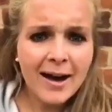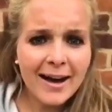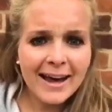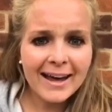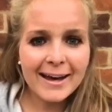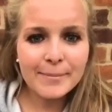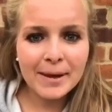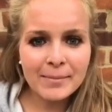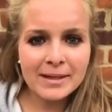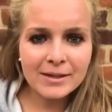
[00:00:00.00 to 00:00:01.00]
Hi, I'm
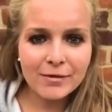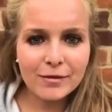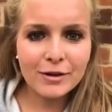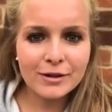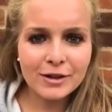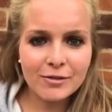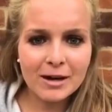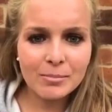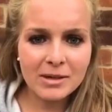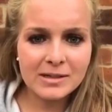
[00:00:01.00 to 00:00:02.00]
Emily Diffrond, a
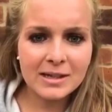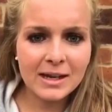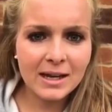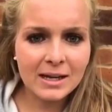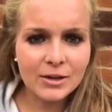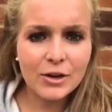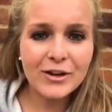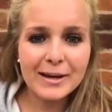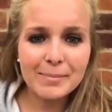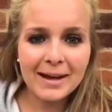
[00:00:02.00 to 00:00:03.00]
Great Britain and England
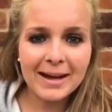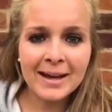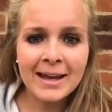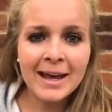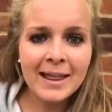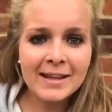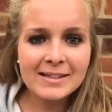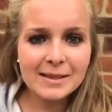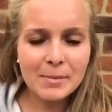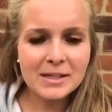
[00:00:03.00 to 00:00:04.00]
hockey player. This
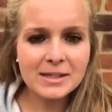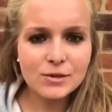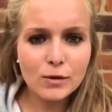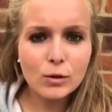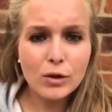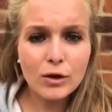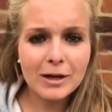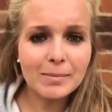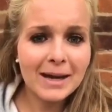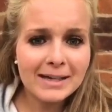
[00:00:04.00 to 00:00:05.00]
is a message for all the
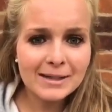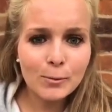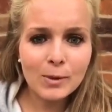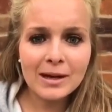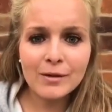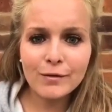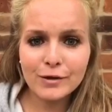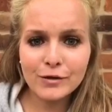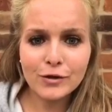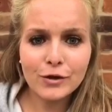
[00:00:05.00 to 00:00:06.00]
hockey players at
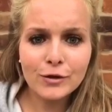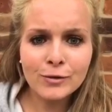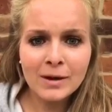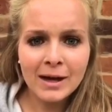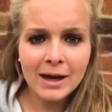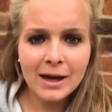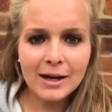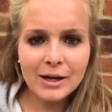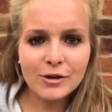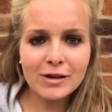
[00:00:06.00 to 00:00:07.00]
Wallingford School.
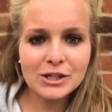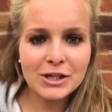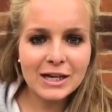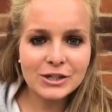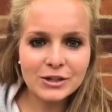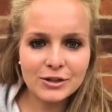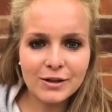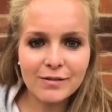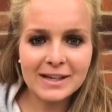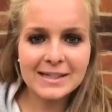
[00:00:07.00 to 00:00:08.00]
Congratulations on
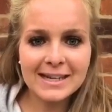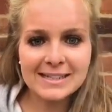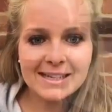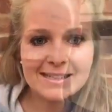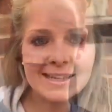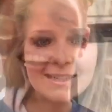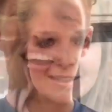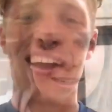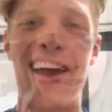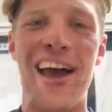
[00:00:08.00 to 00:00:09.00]
a fantastic season.